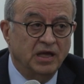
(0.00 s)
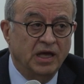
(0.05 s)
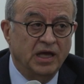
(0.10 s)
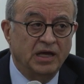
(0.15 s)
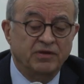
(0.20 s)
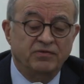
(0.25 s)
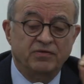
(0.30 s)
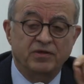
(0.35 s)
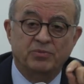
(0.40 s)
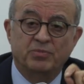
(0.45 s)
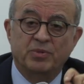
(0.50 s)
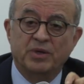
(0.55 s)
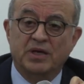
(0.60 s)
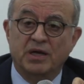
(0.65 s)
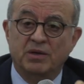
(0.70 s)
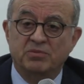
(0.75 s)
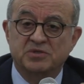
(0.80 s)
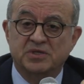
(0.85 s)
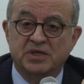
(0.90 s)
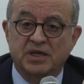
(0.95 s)
And if it
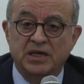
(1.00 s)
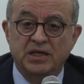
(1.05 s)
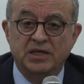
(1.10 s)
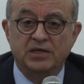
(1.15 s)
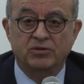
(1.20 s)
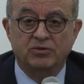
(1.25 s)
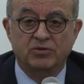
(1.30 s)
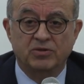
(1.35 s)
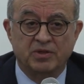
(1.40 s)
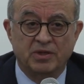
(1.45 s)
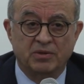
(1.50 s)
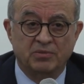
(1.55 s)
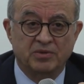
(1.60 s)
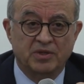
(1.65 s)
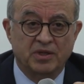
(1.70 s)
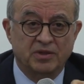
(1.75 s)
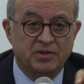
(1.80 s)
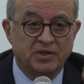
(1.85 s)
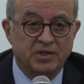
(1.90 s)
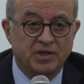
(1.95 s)
becomes clear to them
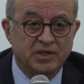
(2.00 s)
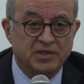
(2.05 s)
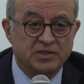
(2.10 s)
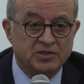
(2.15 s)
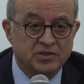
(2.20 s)
that there